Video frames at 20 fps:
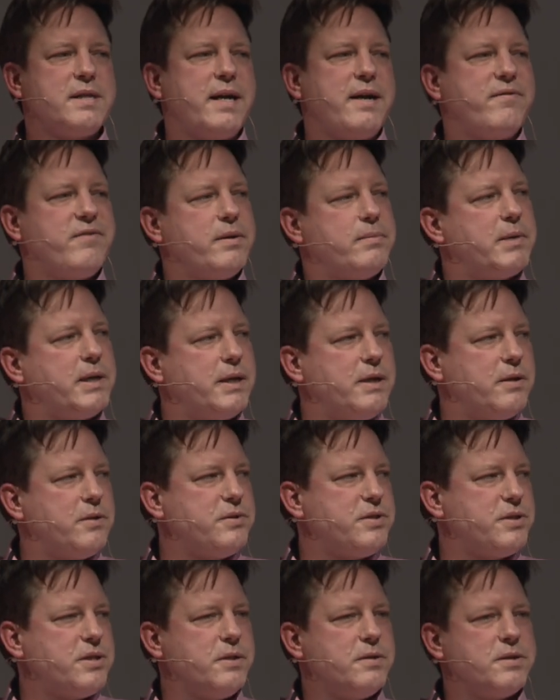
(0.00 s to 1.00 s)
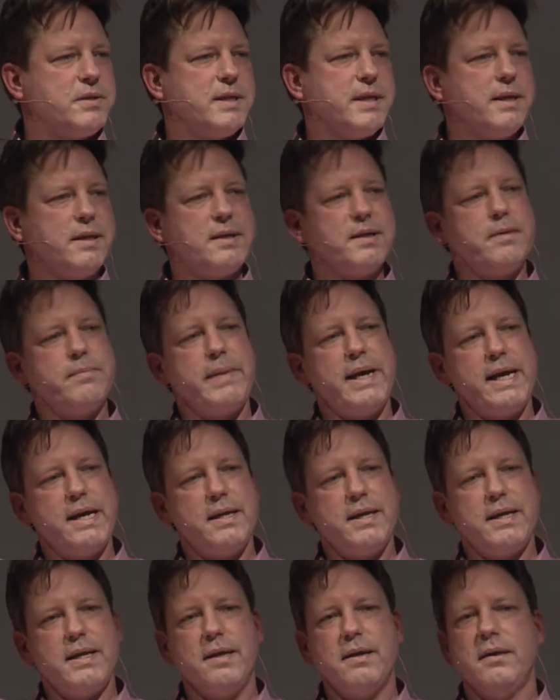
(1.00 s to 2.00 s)
to everybody who's using it and
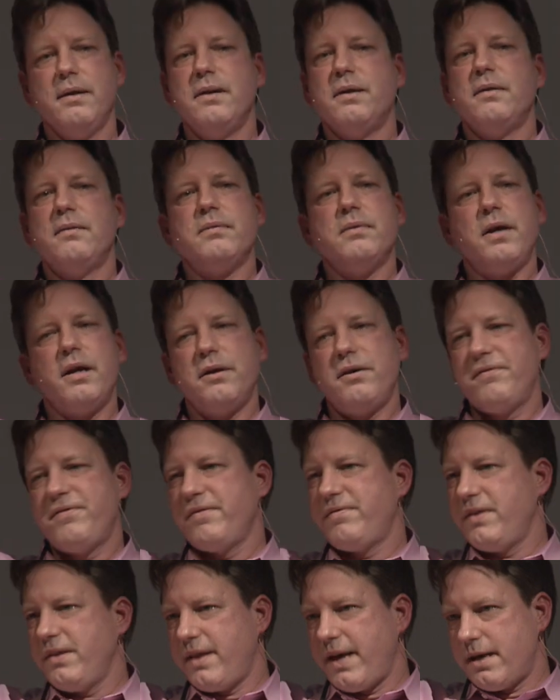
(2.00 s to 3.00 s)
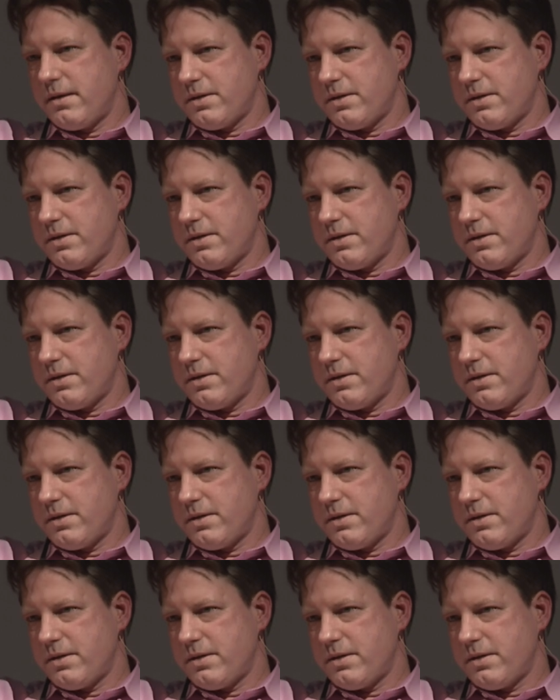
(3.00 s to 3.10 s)
demanding $150,000.